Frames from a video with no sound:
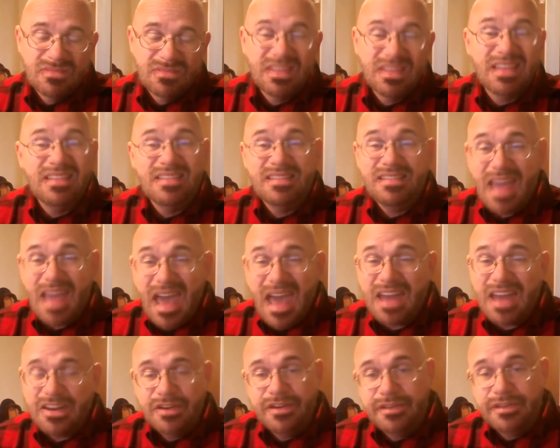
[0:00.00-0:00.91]
And
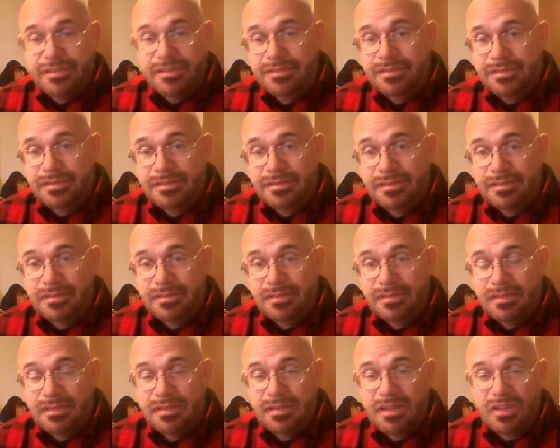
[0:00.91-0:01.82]
Saturn
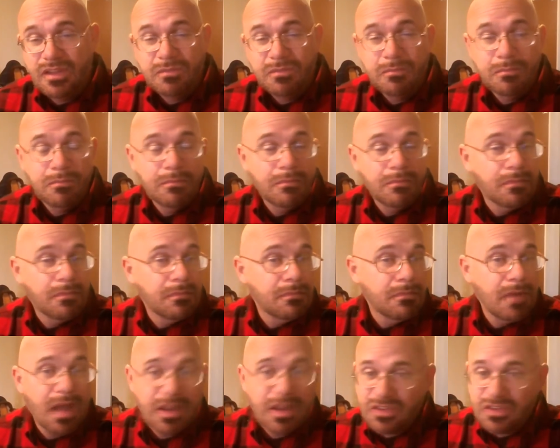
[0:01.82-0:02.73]
is
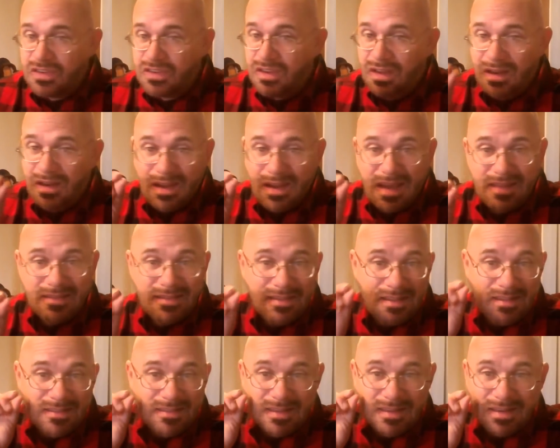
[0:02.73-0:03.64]
much less
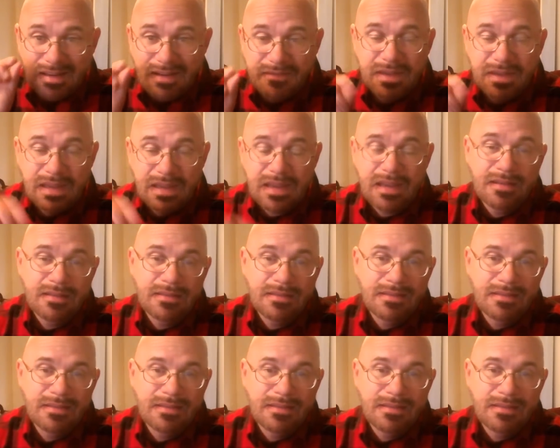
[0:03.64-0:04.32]
significant